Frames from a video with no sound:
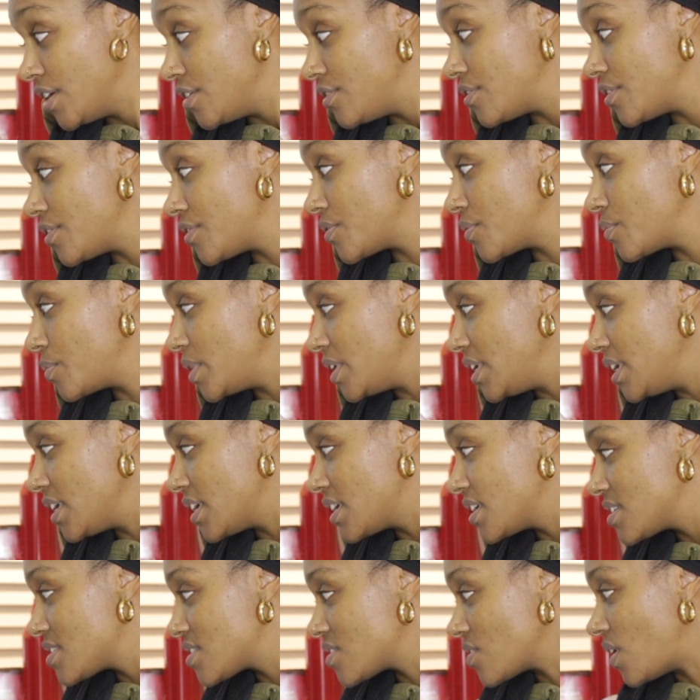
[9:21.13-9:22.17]
during the
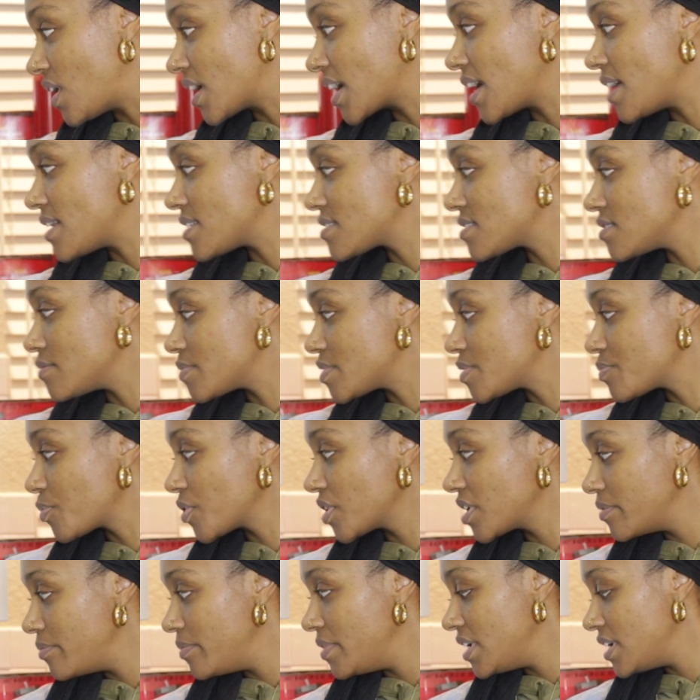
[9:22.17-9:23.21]
week, so I got some
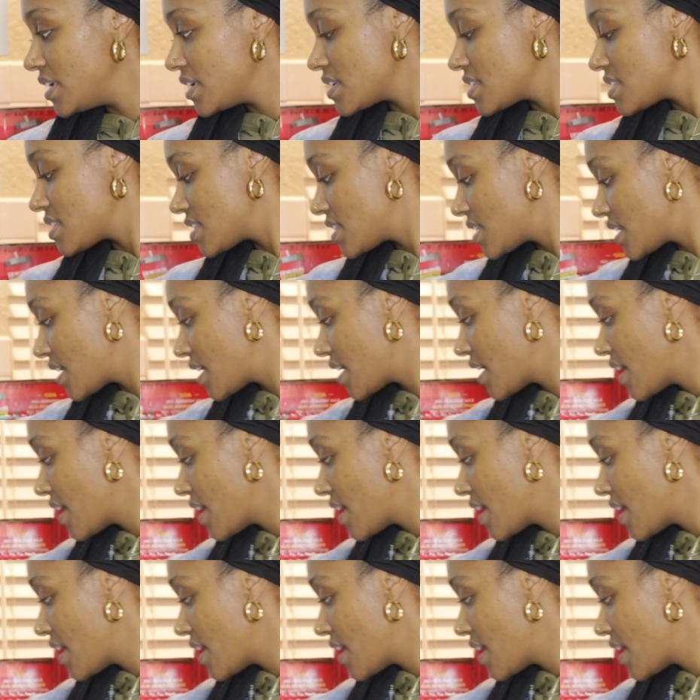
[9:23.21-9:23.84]
spring mix.